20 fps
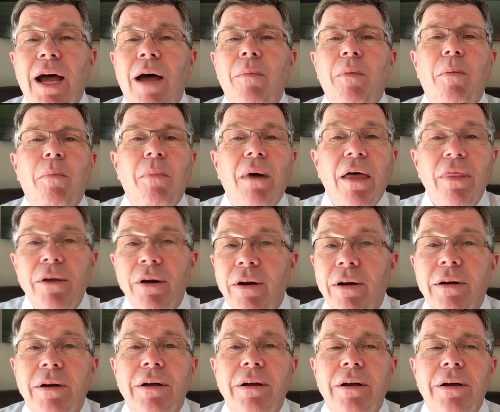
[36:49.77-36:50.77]
I'm a mother.
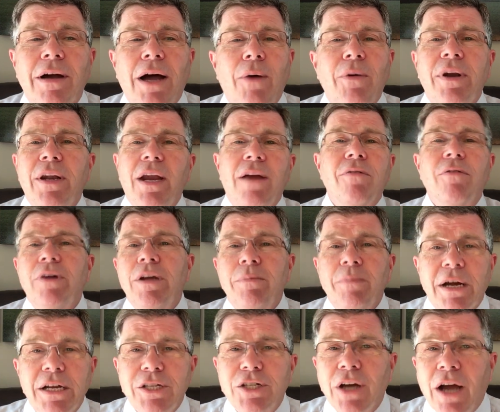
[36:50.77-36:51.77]
I would never eat
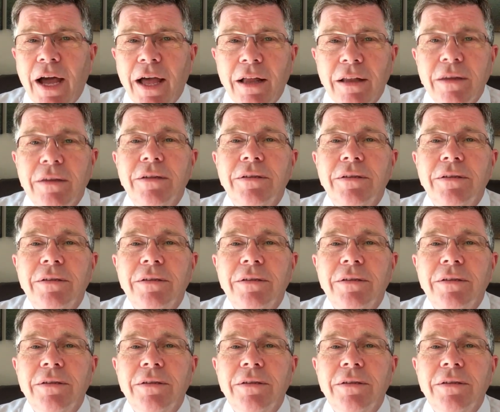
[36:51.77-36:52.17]
my child.